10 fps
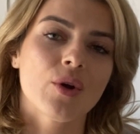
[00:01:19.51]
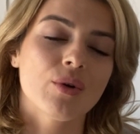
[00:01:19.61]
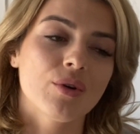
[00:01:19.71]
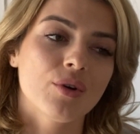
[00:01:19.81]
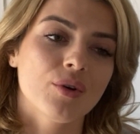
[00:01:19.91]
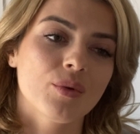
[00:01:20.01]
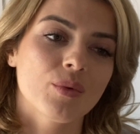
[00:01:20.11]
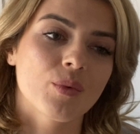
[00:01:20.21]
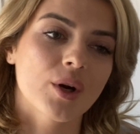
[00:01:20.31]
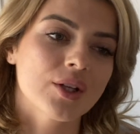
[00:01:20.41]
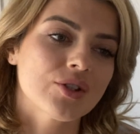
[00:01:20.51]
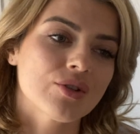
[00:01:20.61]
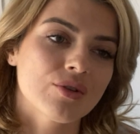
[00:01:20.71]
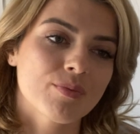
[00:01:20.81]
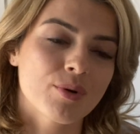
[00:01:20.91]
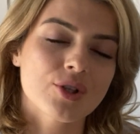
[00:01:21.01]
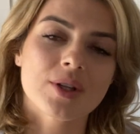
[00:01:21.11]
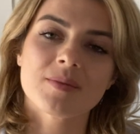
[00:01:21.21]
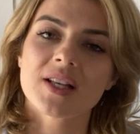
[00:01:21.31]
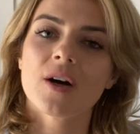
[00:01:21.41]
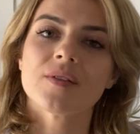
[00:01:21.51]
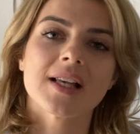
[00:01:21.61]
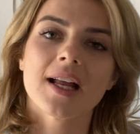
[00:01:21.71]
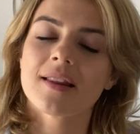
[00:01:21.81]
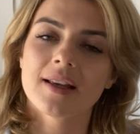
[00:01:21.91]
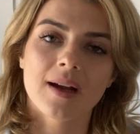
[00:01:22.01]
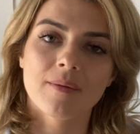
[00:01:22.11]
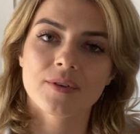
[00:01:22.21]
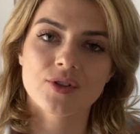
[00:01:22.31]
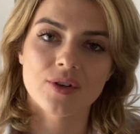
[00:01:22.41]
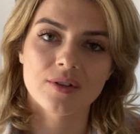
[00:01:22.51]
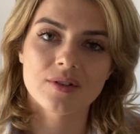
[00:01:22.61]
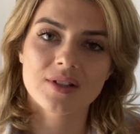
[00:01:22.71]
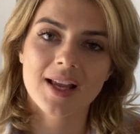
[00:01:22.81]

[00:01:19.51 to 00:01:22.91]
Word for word: who wanted to push themselves out of their comfort zone.